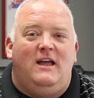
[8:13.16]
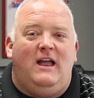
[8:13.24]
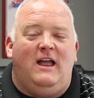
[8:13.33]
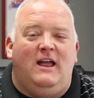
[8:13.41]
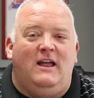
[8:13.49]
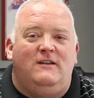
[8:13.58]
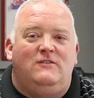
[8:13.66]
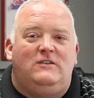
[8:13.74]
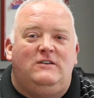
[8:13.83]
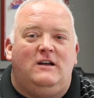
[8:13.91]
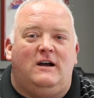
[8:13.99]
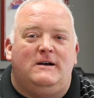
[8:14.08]

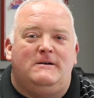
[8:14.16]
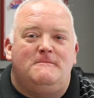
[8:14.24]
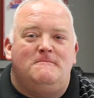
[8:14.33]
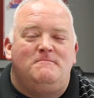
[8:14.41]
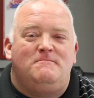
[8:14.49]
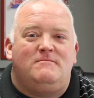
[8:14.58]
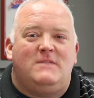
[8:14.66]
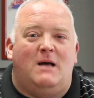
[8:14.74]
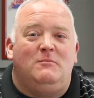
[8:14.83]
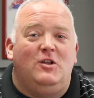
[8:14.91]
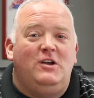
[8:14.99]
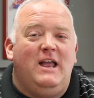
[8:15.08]
And I'm
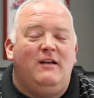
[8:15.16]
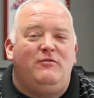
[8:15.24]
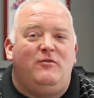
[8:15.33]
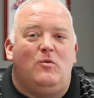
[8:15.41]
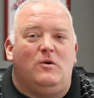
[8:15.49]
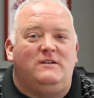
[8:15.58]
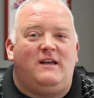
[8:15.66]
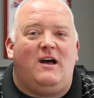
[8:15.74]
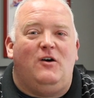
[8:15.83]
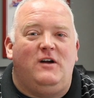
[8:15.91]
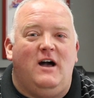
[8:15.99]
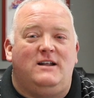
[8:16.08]
looking forward to
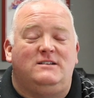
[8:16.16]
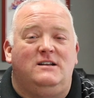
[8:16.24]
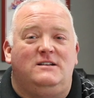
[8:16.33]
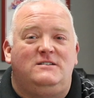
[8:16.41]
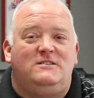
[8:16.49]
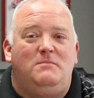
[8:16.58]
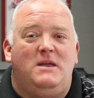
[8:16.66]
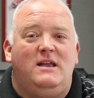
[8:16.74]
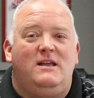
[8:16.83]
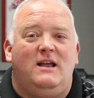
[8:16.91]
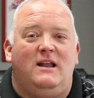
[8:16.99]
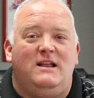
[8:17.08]
how God is going to
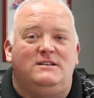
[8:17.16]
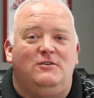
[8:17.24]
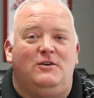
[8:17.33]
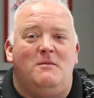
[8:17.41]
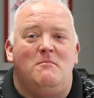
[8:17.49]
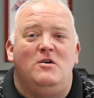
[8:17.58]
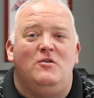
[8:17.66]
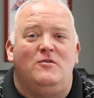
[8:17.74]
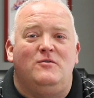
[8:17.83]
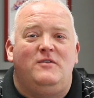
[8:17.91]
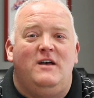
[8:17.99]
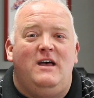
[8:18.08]
speak and He's going to
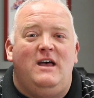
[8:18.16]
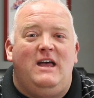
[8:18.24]
move.